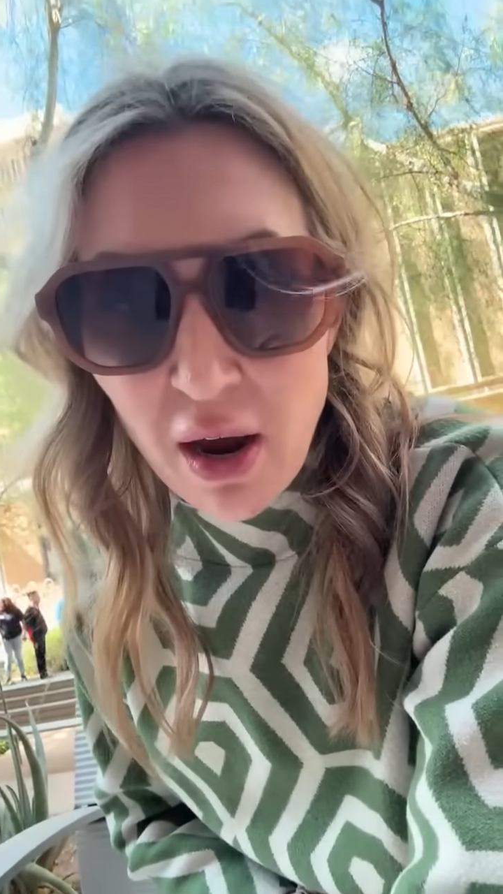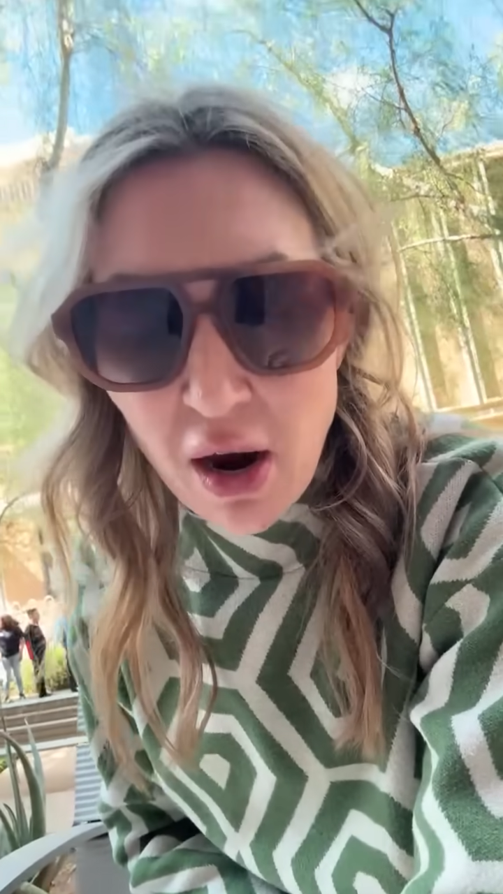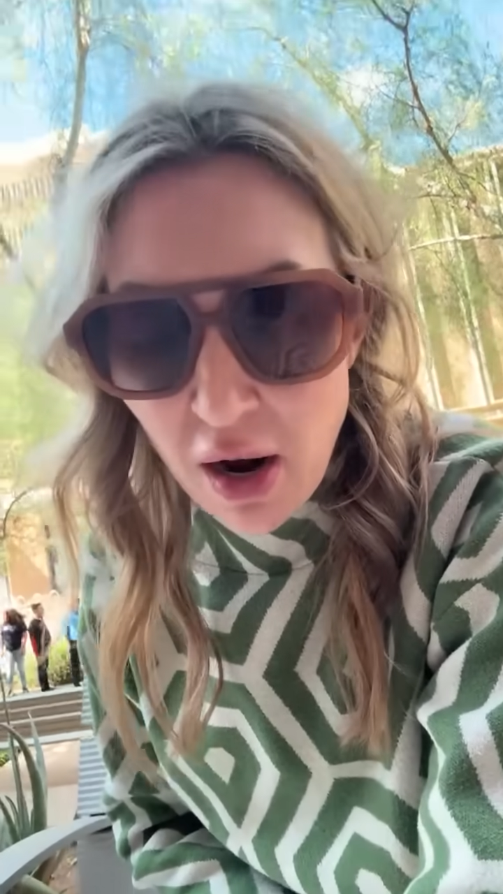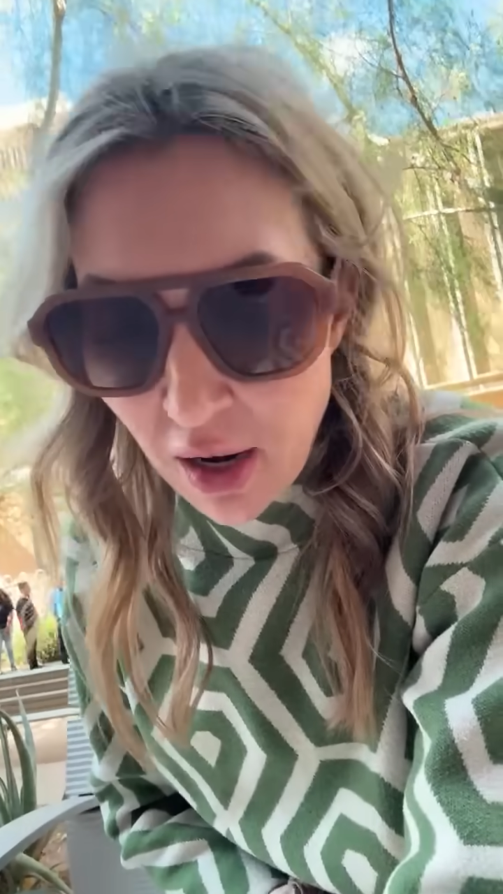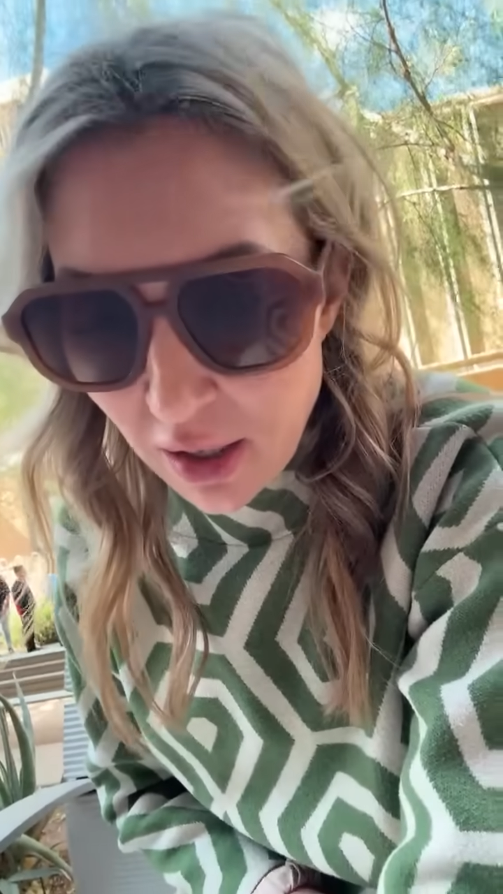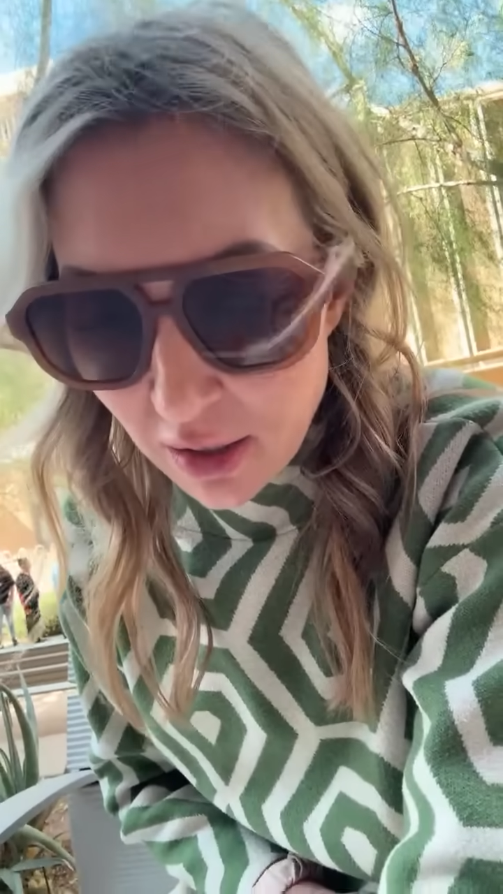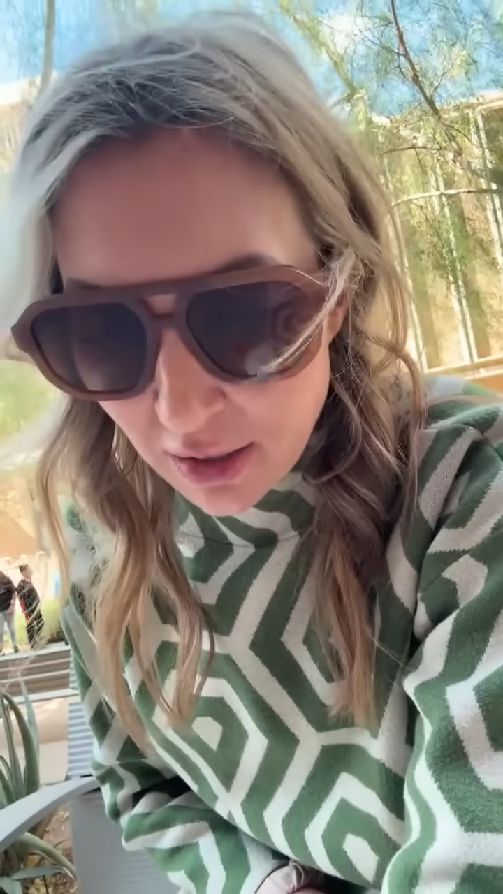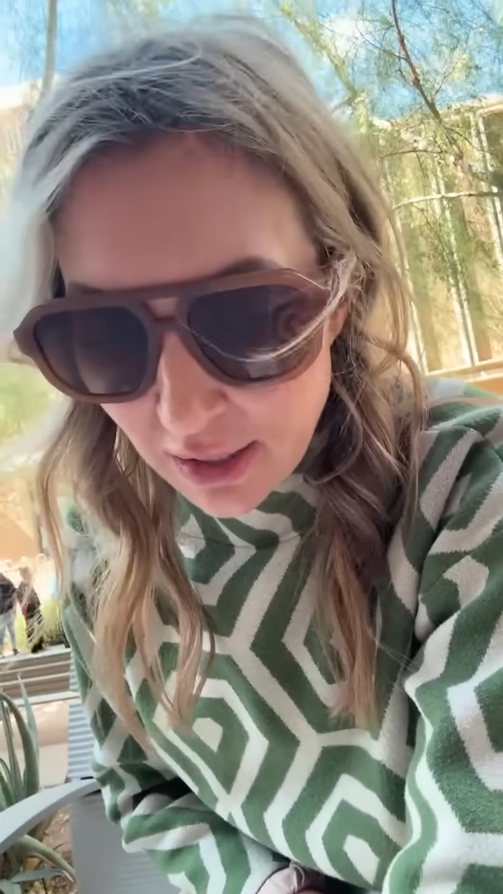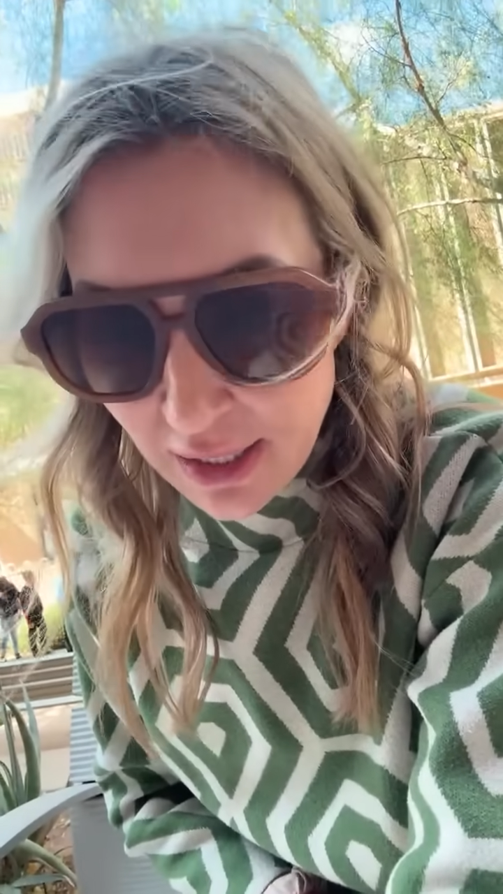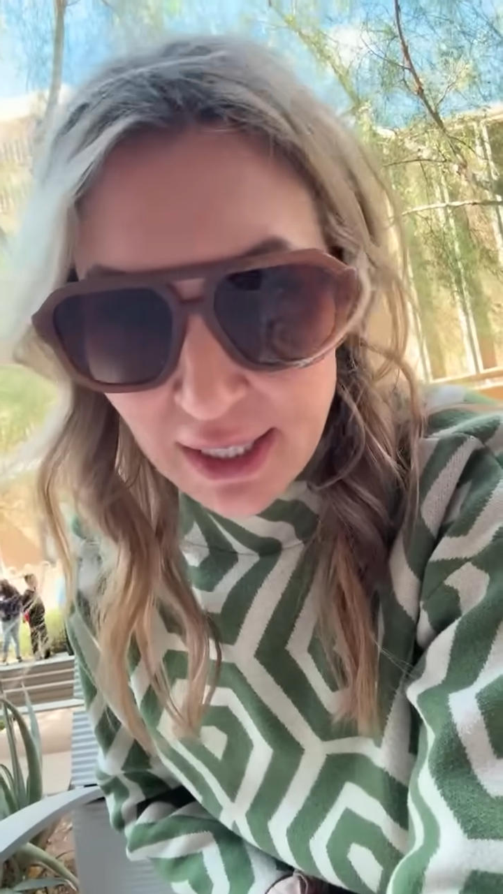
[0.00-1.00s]
our
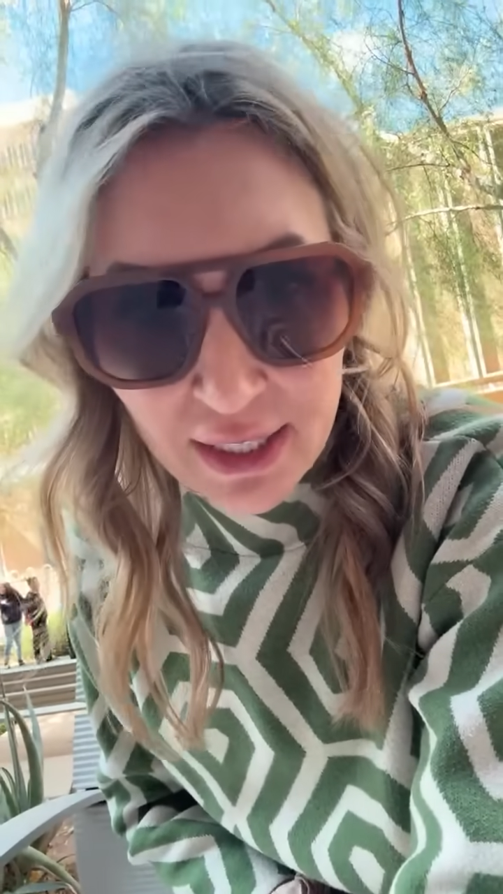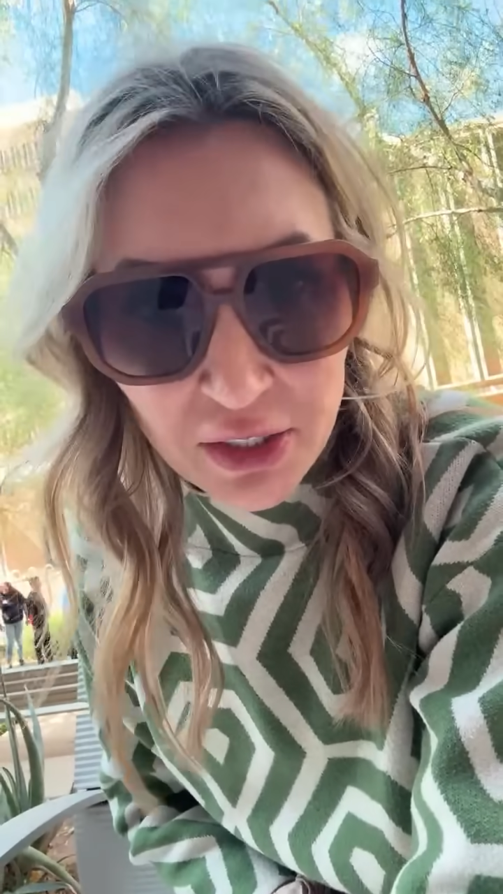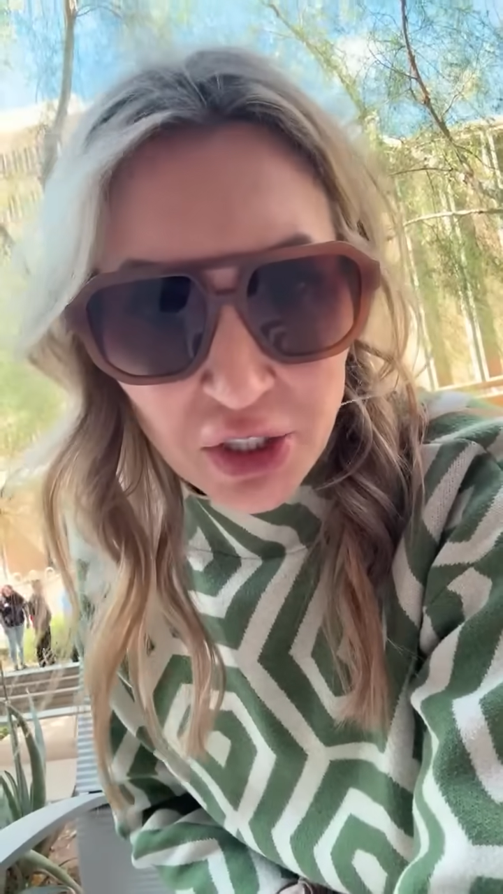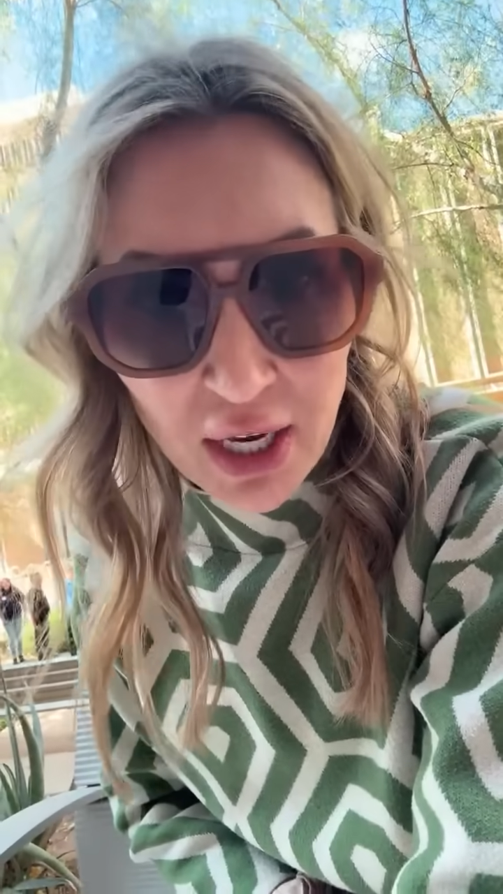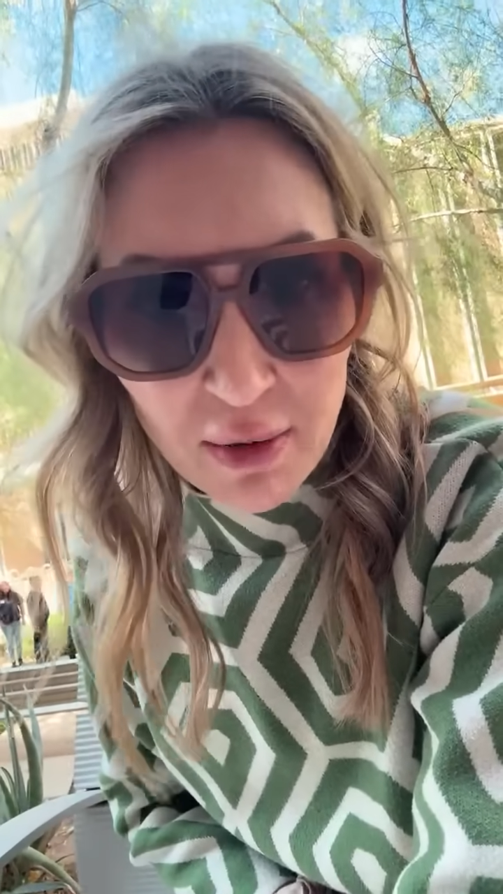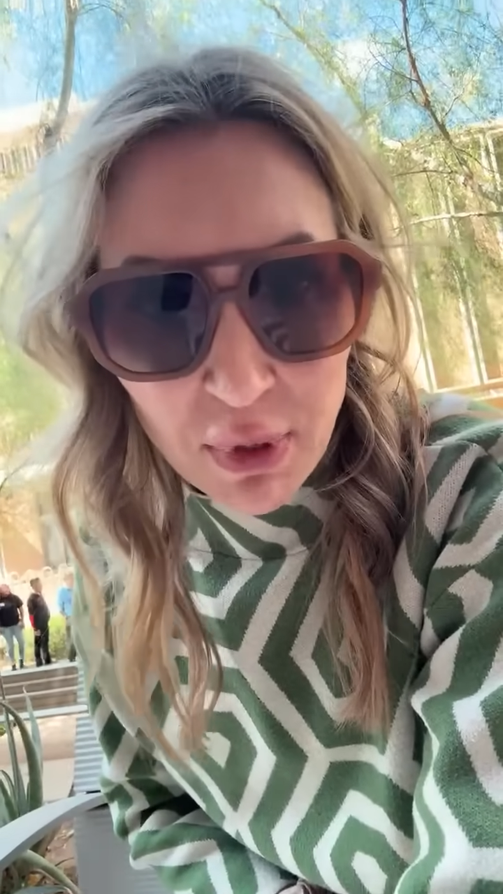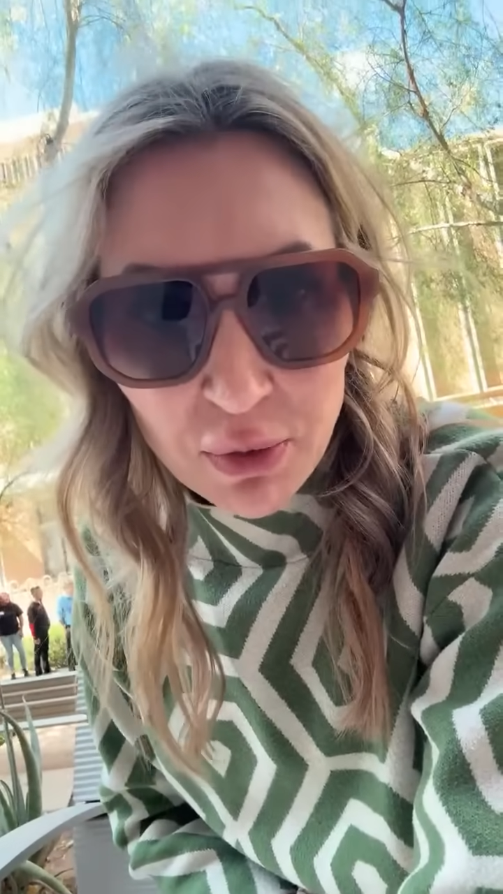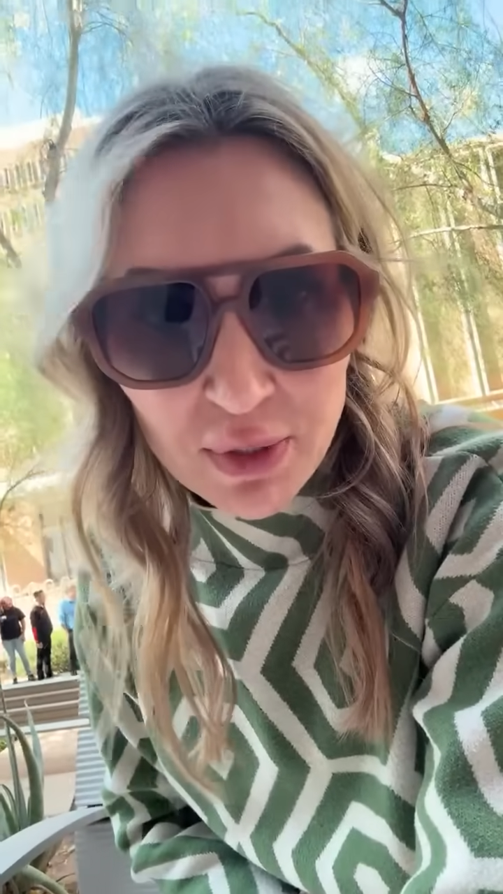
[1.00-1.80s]
hidden gem who